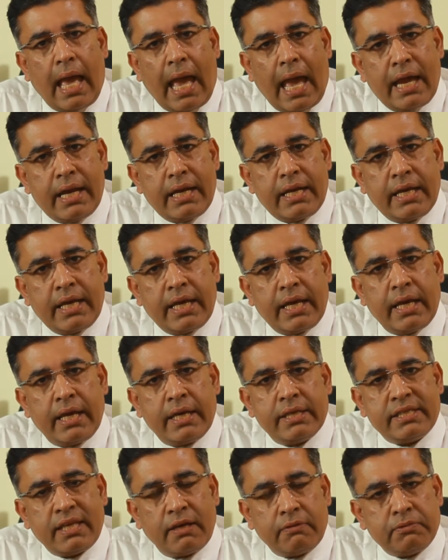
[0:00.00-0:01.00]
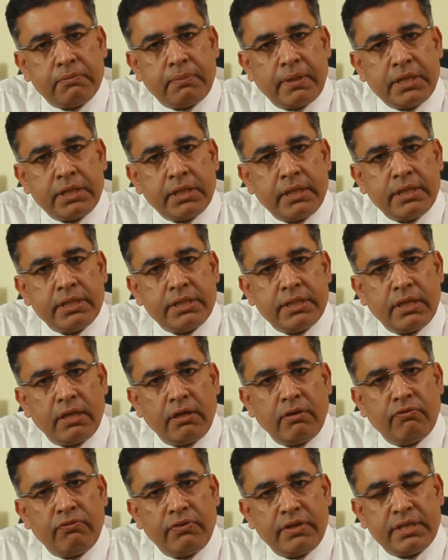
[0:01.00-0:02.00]
and a subspecialist
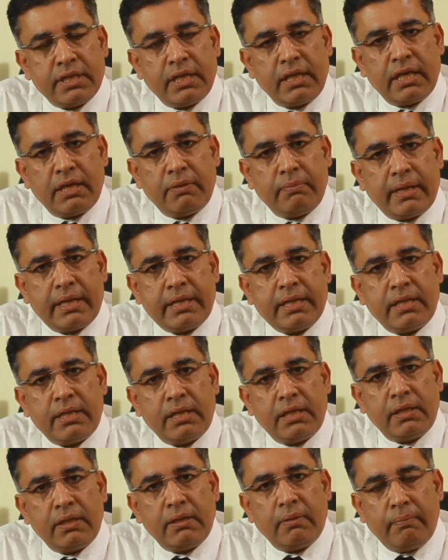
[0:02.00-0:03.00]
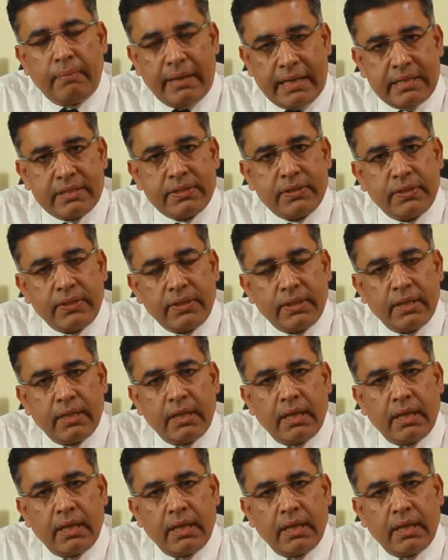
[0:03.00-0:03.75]
in fetal and maternal medicine.